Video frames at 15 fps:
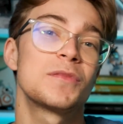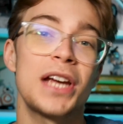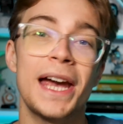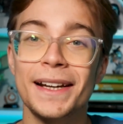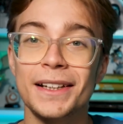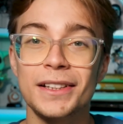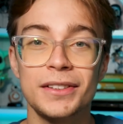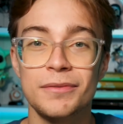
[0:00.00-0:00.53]

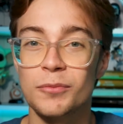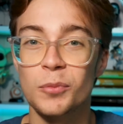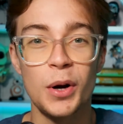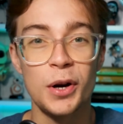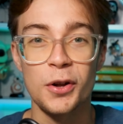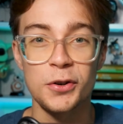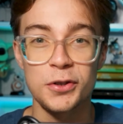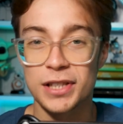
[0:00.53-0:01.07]
Tech,
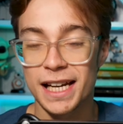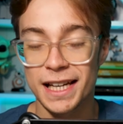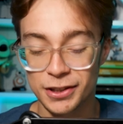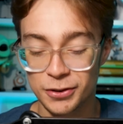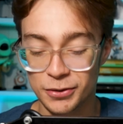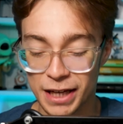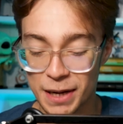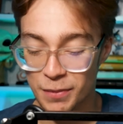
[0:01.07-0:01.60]
well done,
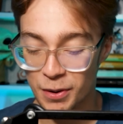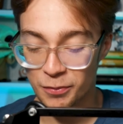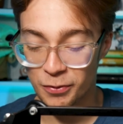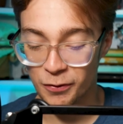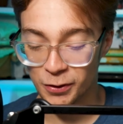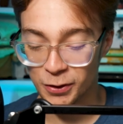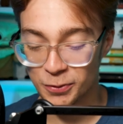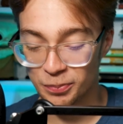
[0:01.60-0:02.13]
Tech. You came
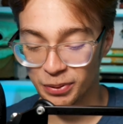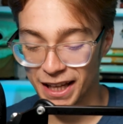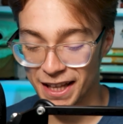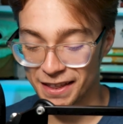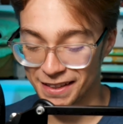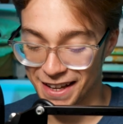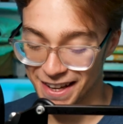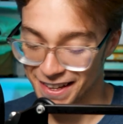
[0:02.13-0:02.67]
up with a good
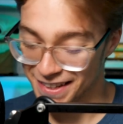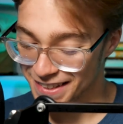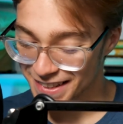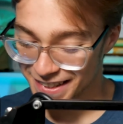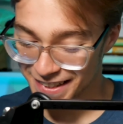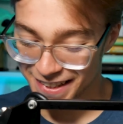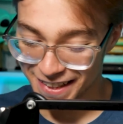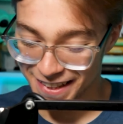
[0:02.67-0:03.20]
plan there.